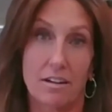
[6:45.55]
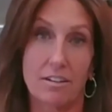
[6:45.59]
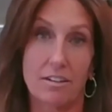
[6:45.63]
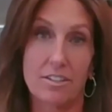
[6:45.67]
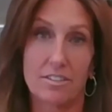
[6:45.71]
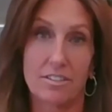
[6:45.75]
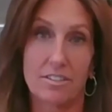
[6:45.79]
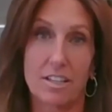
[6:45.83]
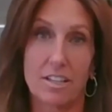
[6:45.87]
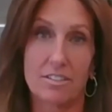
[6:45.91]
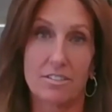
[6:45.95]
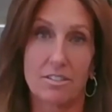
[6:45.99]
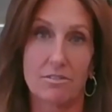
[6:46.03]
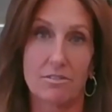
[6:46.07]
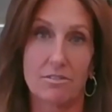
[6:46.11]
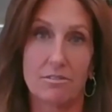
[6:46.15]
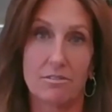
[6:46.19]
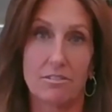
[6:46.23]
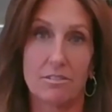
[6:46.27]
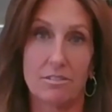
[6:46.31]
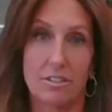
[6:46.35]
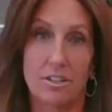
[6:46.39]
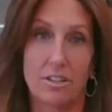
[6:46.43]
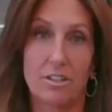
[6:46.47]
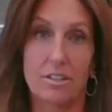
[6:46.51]
Are you set to
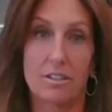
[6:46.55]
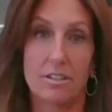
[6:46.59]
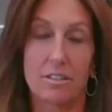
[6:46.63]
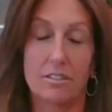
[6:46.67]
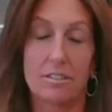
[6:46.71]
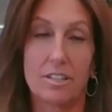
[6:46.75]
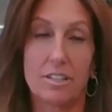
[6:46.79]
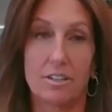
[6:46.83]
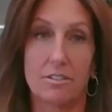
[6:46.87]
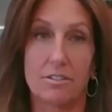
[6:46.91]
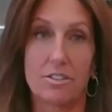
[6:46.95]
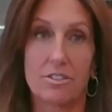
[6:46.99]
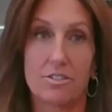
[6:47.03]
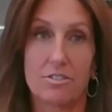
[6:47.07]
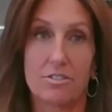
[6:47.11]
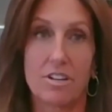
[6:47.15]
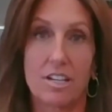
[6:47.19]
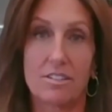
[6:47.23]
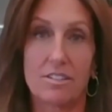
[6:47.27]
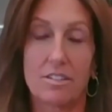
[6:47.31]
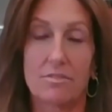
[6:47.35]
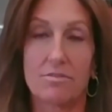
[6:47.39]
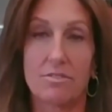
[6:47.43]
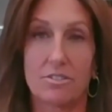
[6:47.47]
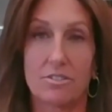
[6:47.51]
cool? Are, you know, is your
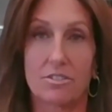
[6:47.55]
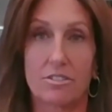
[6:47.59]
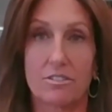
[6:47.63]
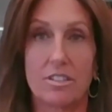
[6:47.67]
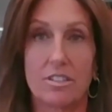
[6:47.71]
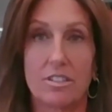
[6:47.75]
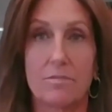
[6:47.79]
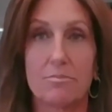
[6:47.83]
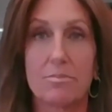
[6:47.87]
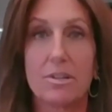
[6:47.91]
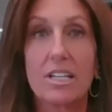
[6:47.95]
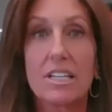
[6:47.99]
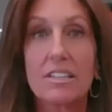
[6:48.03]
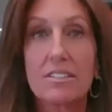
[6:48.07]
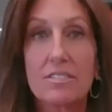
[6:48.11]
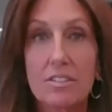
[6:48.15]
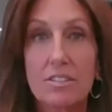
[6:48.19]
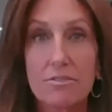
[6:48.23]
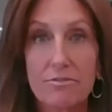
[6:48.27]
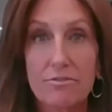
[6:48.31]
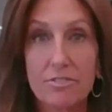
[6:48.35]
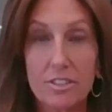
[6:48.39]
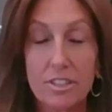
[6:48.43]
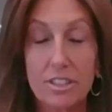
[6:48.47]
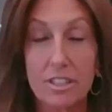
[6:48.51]
AC filter clean? But is
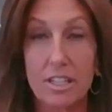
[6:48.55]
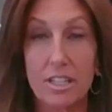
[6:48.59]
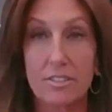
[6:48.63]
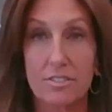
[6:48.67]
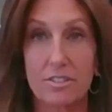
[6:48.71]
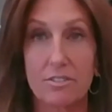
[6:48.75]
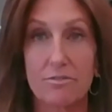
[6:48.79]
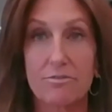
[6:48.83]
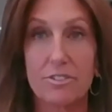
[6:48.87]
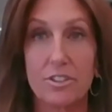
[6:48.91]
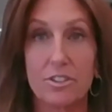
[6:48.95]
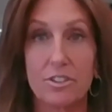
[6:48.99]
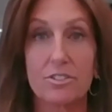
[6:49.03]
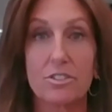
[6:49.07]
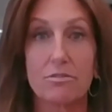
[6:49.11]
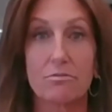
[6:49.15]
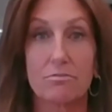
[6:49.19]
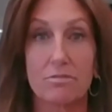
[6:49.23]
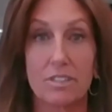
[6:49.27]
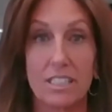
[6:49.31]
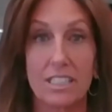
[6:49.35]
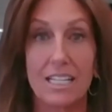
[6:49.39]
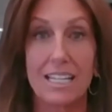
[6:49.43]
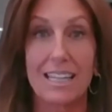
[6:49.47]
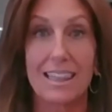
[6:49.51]
the is the filter
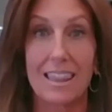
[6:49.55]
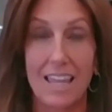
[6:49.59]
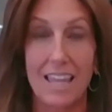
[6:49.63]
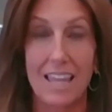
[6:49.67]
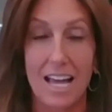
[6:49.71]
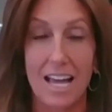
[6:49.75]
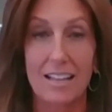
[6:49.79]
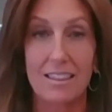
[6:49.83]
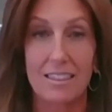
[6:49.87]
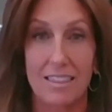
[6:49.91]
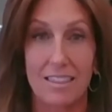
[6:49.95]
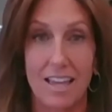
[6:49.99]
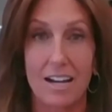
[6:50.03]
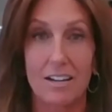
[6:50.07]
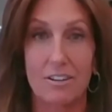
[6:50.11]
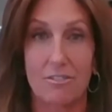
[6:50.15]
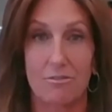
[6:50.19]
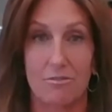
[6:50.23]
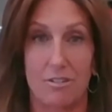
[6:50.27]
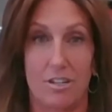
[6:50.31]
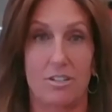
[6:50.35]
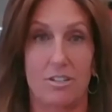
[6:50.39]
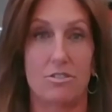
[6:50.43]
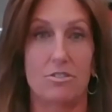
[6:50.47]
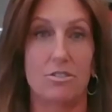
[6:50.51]
really that that
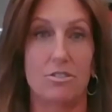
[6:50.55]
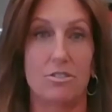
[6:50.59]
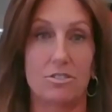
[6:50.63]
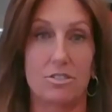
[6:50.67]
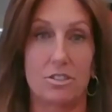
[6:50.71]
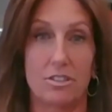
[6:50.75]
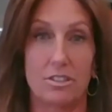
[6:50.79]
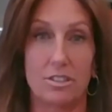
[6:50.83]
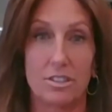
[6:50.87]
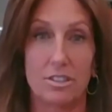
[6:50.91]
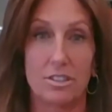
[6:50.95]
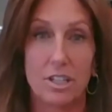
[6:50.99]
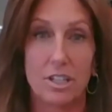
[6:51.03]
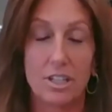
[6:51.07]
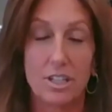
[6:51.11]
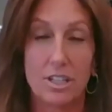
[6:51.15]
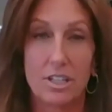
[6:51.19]
critical to